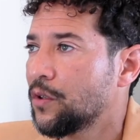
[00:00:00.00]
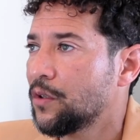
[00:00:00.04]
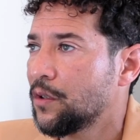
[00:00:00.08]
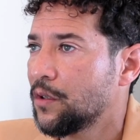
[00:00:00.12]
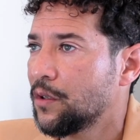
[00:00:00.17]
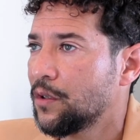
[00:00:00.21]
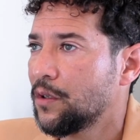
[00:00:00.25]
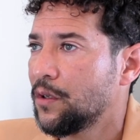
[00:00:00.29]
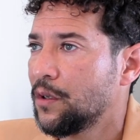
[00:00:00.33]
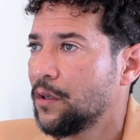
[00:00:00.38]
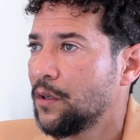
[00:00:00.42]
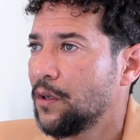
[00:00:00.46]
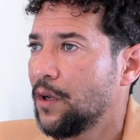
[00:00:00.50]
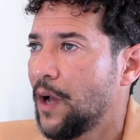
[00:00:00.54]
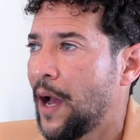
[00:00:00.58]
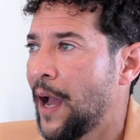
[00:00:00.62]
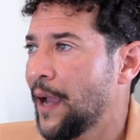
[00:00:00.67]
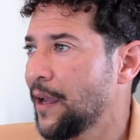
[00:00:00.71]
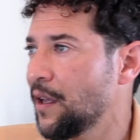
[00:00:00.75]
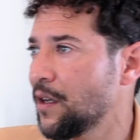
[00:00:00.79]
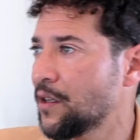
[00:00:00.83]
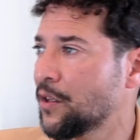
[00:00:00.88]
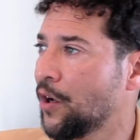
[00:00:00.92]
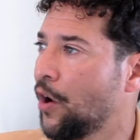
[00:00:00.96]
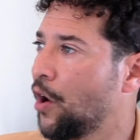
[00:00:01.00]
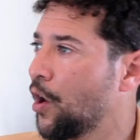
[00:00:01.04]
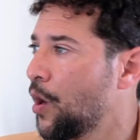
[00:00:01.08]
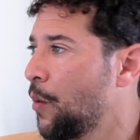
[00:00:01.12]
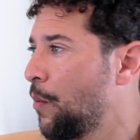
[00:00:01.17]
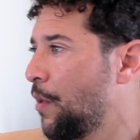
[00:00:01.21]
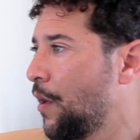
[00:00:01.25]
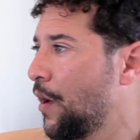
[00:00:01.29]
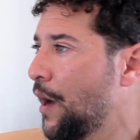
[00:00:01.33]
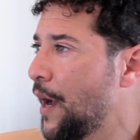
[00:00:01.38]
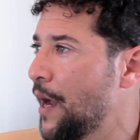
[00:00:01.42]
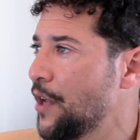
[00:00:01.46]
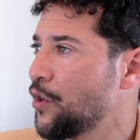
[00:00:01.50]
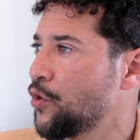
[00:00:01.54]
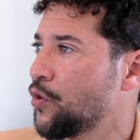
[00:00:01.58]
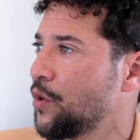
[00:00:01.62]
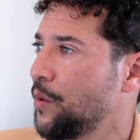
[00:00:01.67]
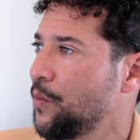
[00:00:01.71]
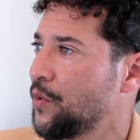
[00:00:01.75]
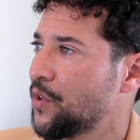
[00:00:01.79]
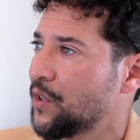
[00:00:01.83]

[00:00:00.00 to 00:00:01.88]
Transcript: Mm-hmm. I can talk about ice cream